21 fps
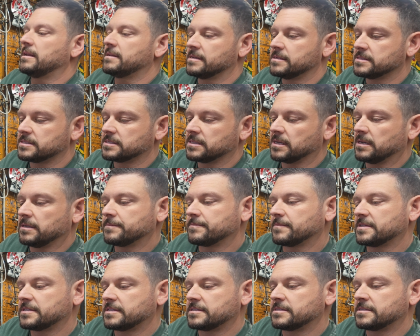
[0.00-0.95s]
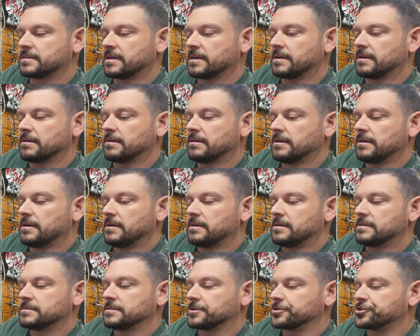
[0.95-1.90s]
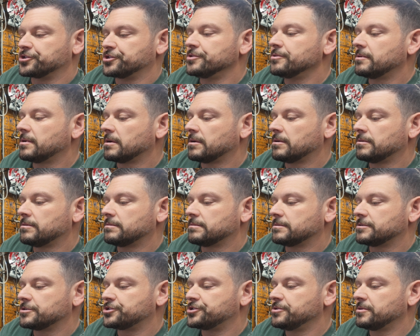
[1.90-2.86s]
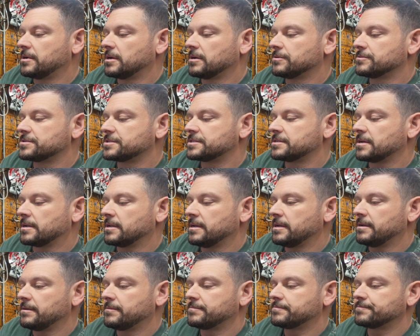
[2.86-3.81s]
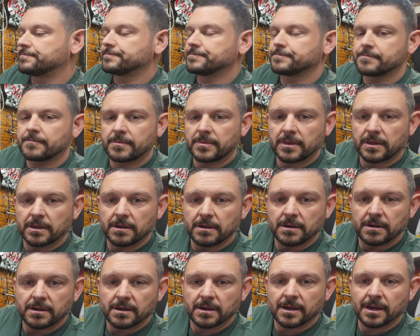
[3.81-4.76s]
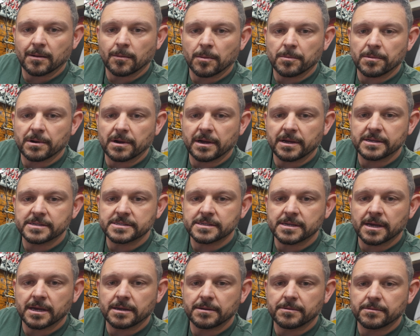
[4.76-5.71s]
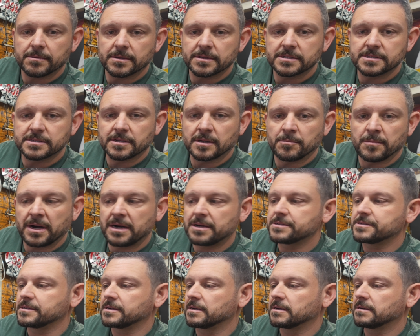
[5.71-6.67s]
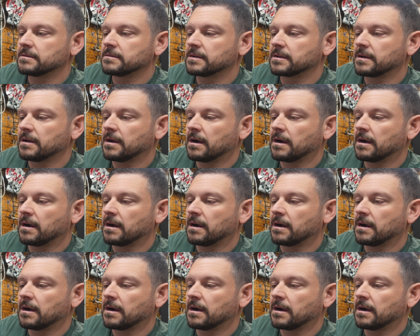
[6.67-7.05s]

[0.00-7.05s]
and it didn't sell. This is a Shuko Sunny. I can't remember how you say it. This little mouse here in the